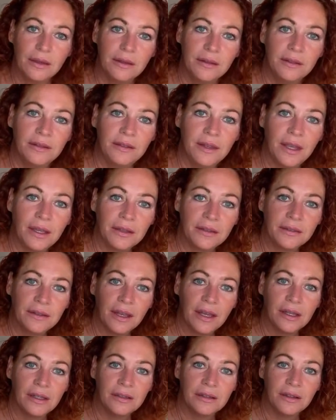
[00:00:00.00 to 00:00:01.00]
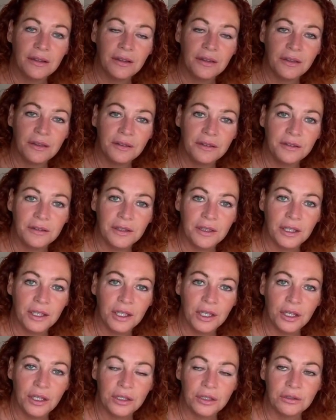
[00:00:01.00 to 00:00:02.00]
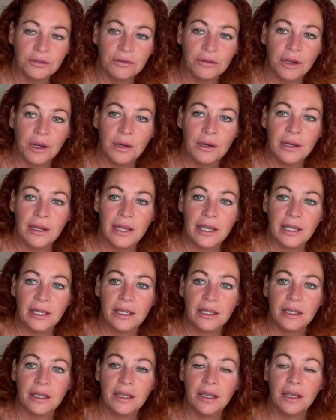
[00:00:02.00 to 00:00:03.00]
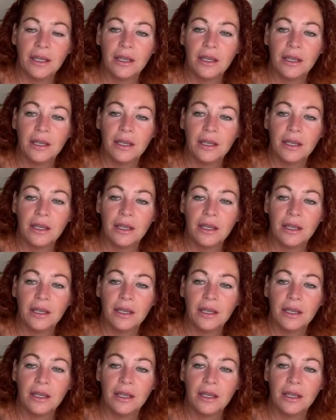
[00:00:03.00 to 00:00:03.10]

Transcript: Sex and the Sea Neroli.